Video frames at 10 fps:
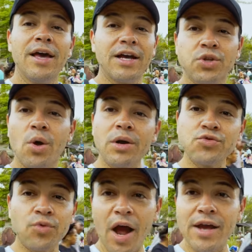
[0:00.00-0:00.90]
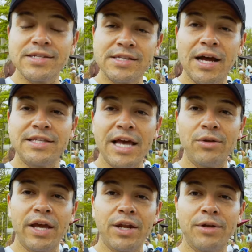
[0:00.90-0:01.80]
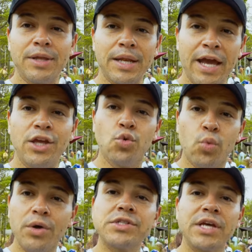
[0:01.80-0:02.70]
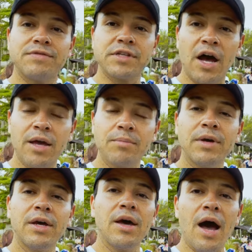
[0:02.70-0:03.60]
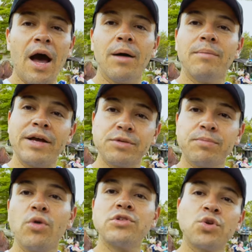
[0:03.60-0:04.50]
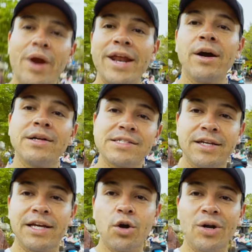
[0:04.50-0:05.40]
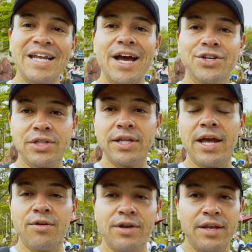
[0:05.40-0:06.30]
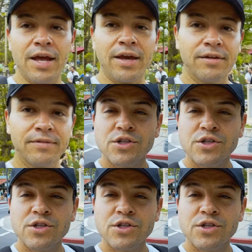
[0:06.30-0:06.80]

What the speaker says: as long as Rise is not down later in the night, you will save time as opposed to waiting on Slinky Dog Dash later in the night.